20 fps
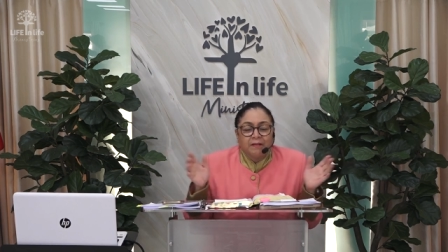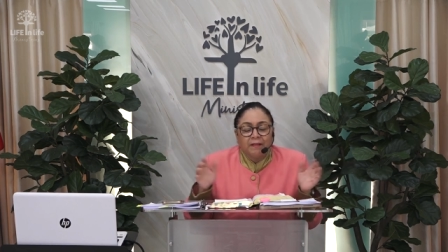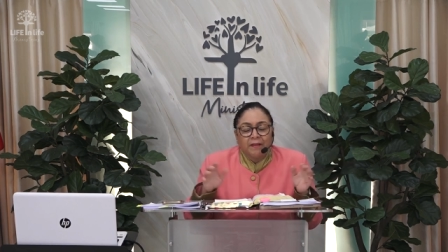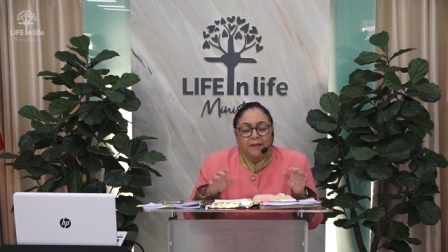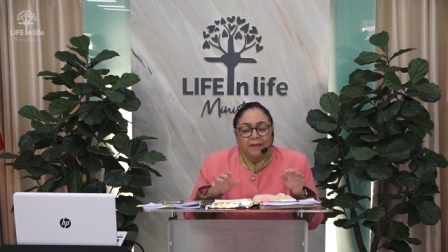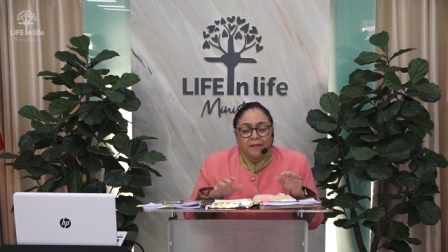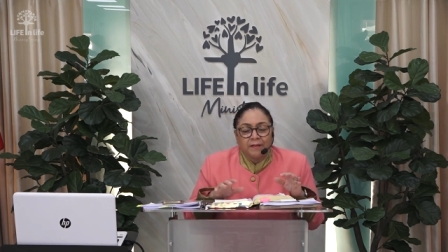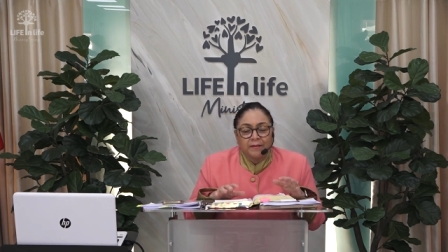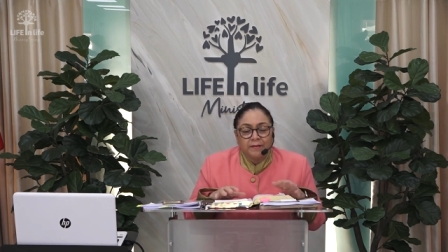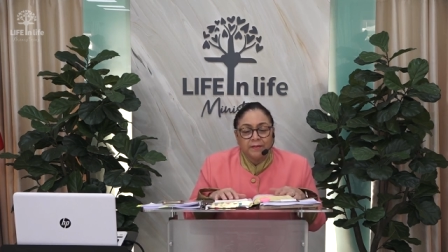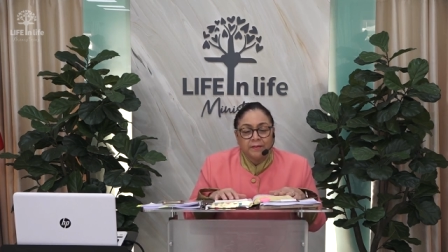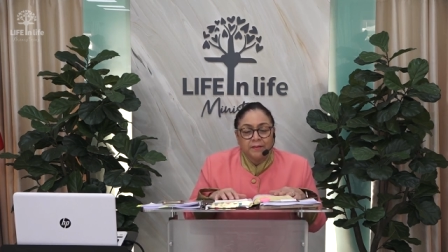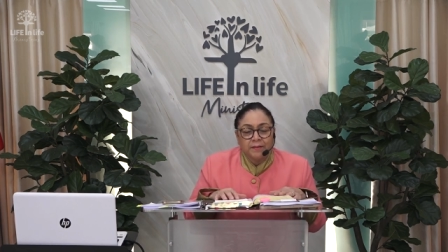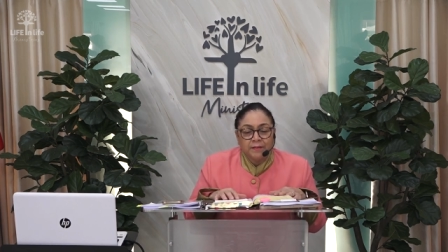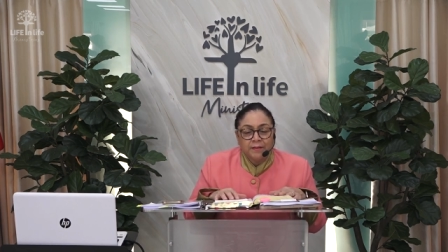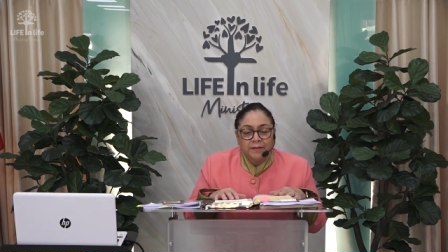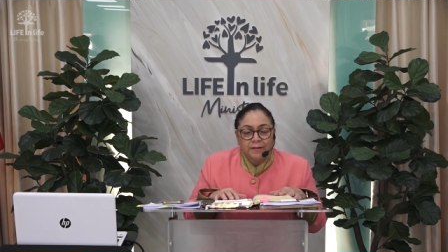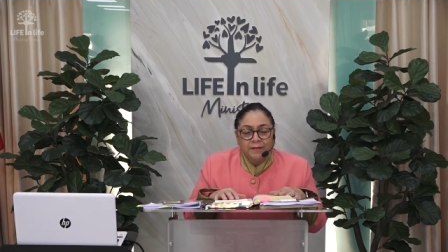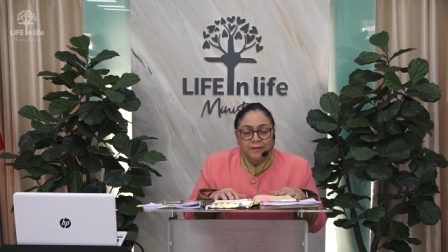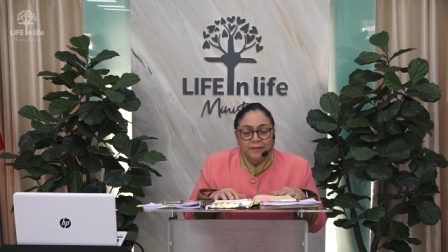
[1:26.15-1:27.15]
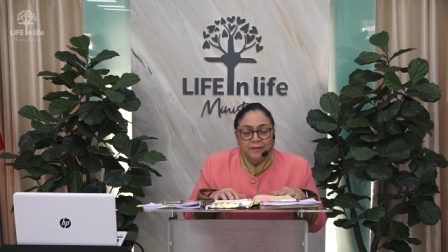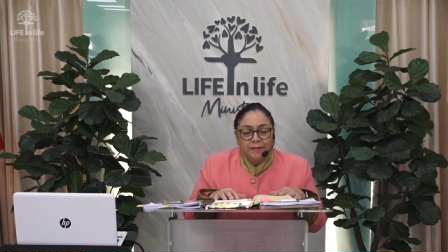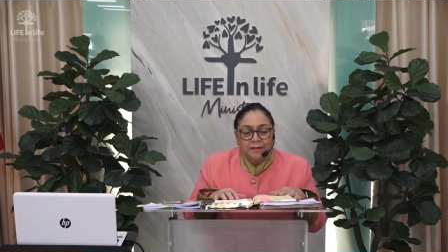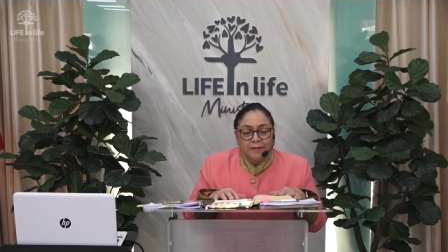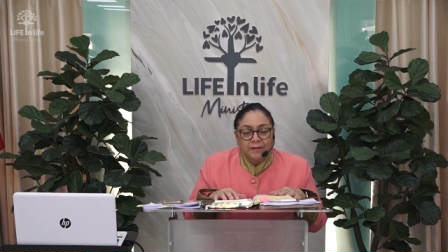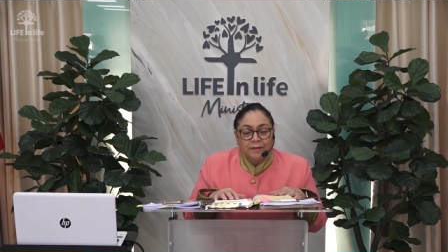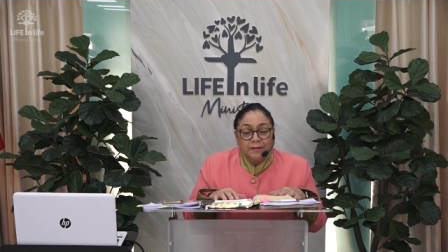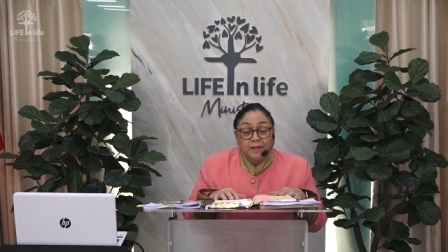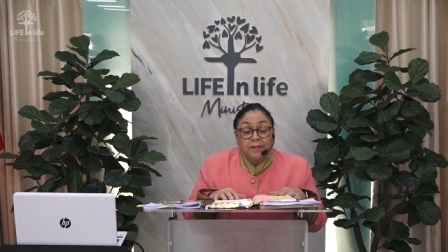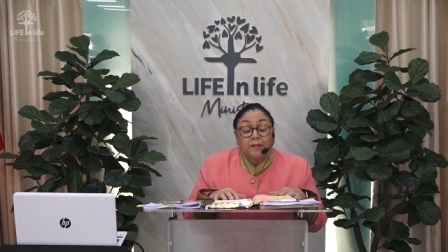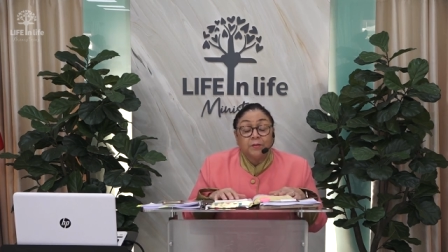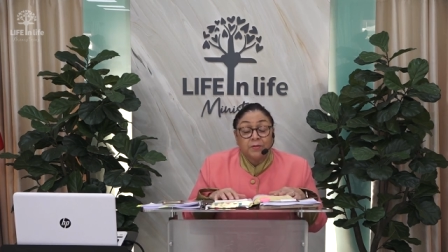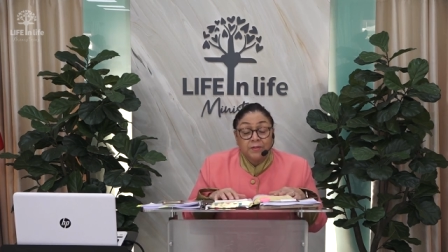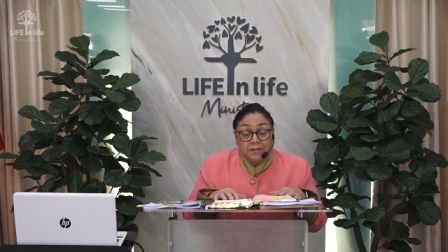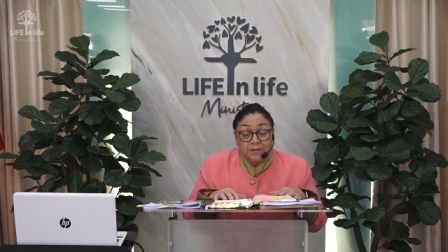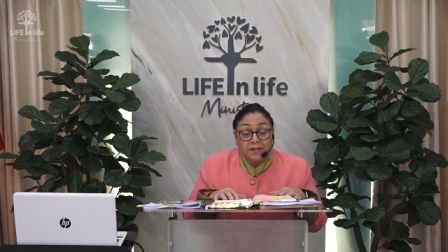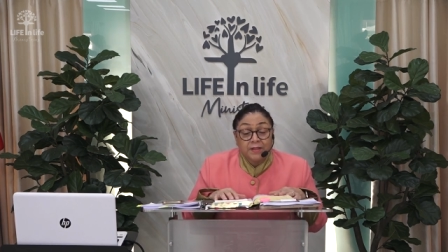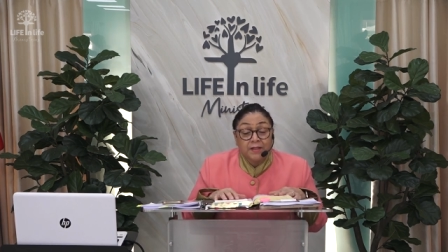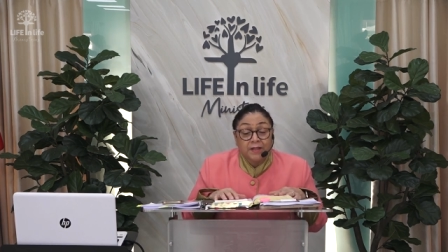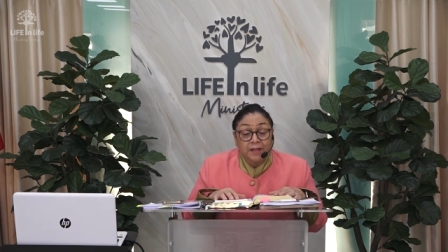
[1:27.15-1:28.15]
there, you will
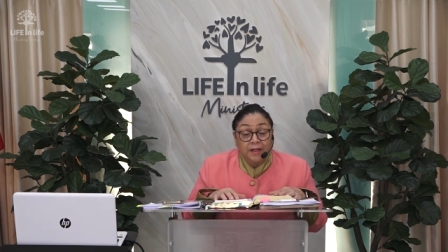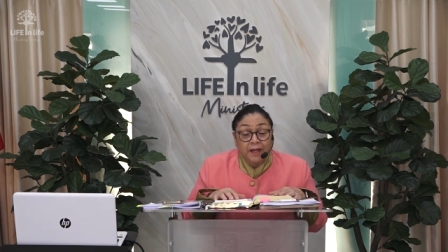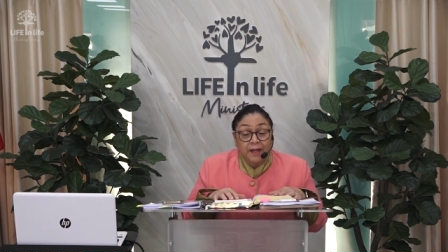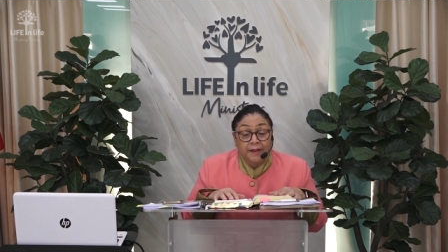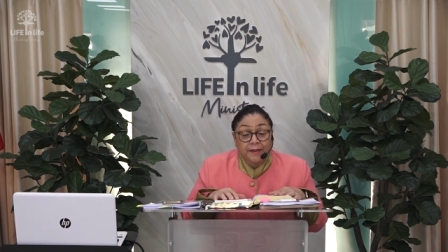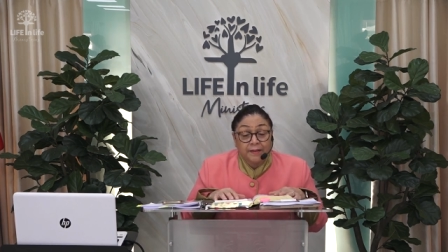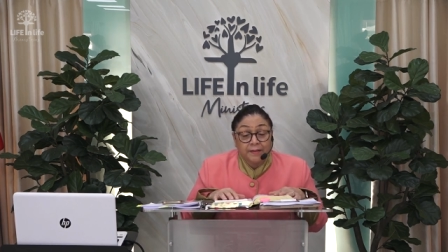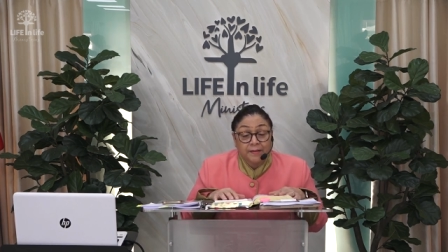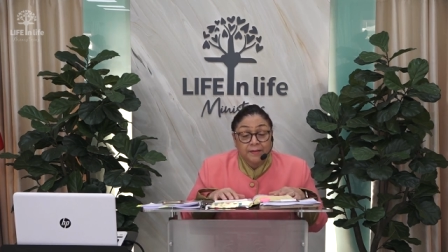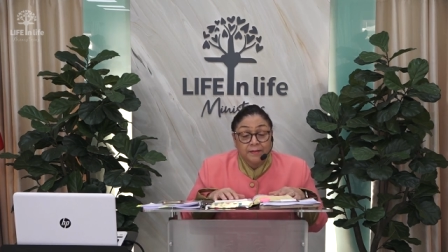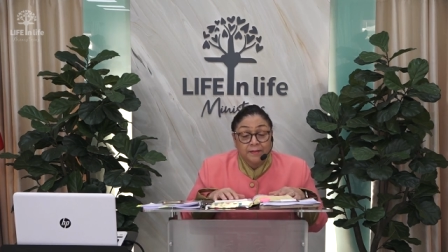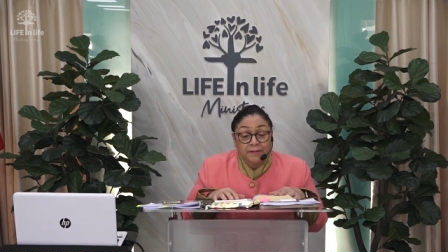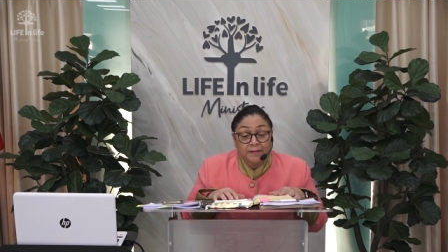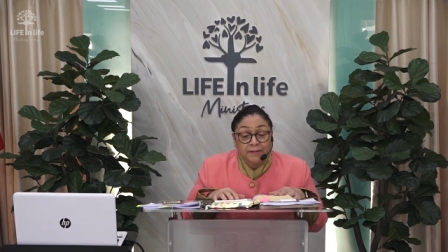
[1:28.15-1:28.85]
see the light.